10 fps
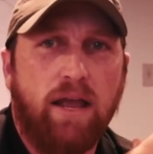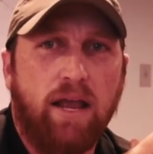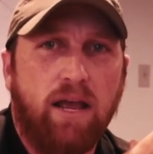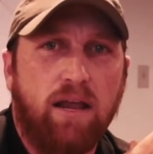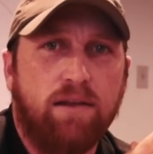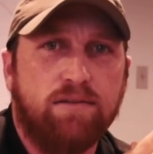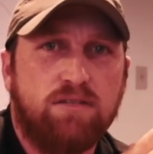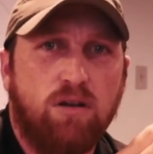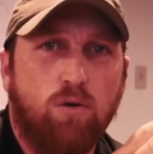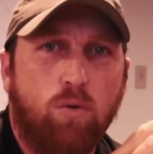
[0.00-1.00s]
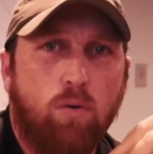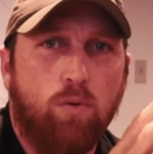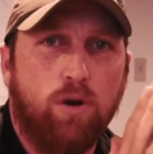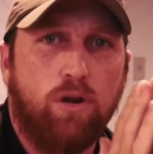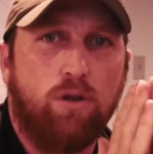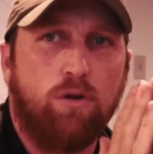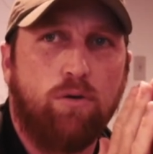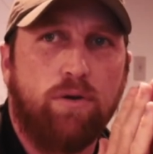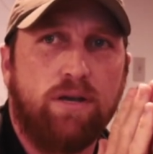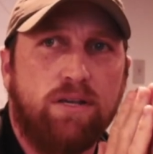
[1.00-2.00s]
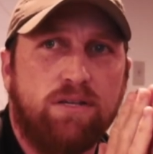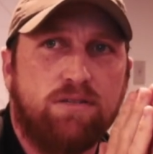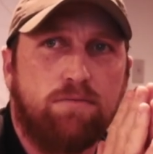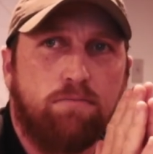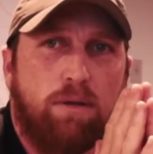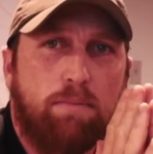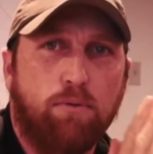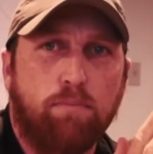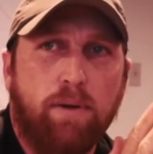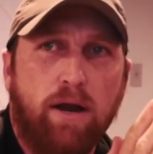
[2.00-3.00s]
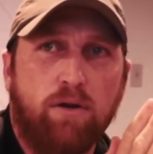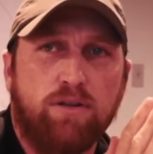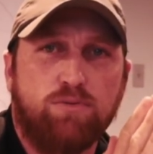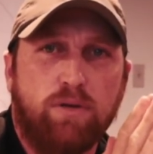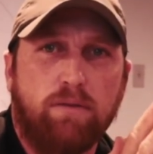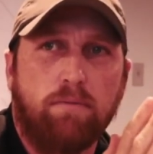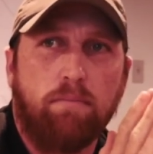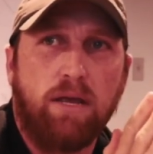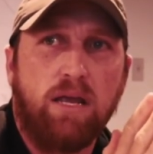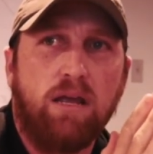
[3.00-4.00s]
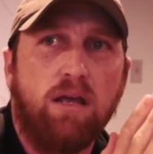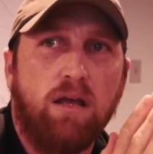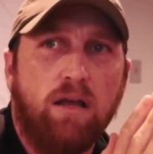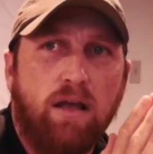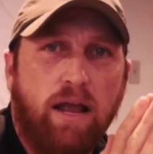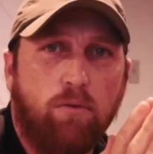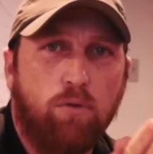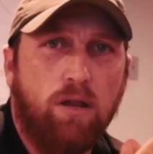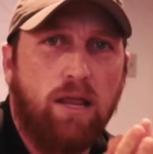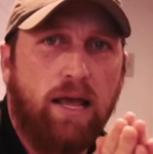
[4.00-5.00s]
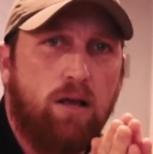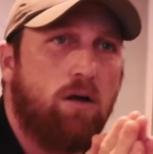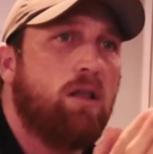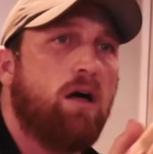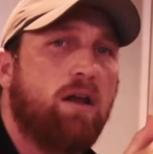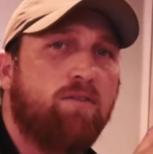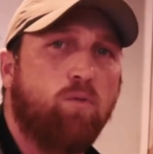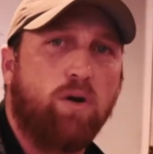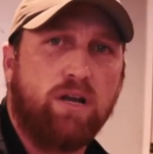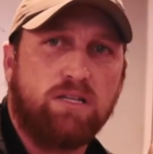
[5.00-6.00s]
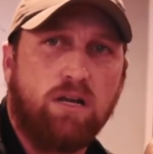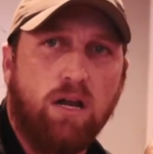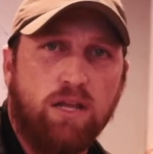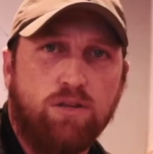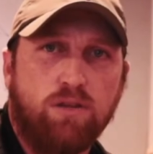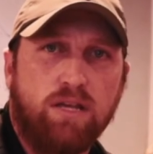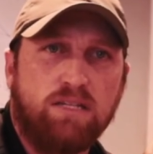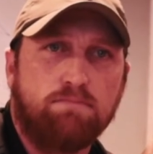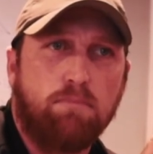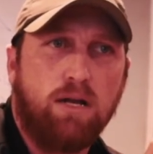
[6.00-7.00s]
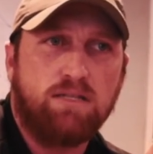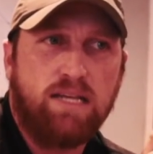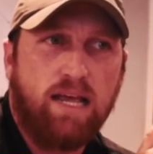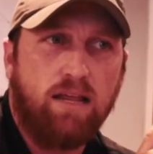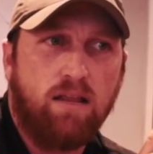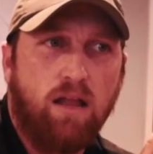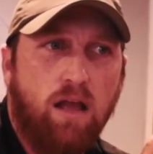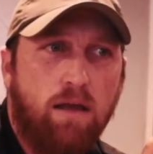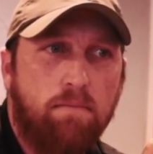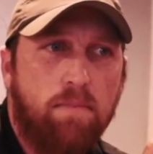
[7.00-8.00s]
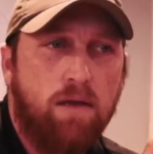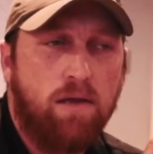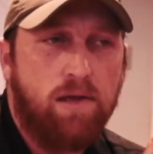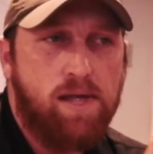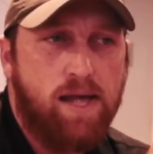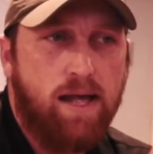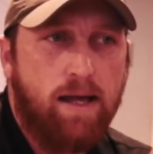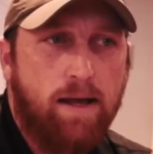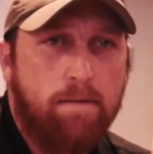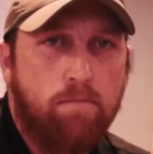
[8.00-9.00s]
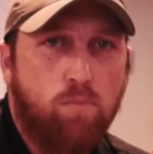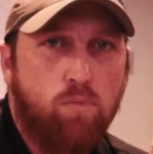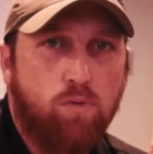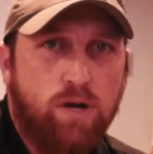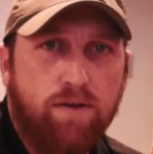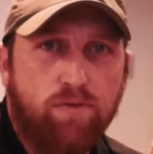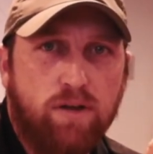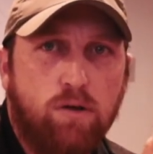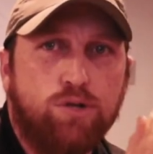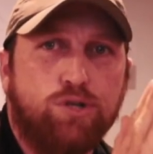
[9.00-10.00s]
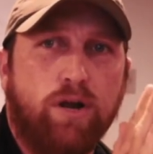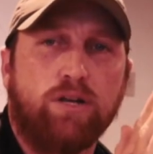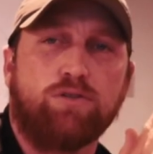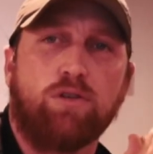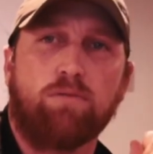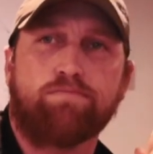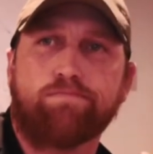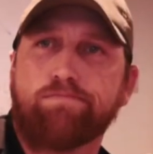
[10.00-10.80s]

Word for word: And so what we're gonna do is be prepared as we can be. And really, like, a lot of work has gone into this months ahead of time. We're definitely no stranger to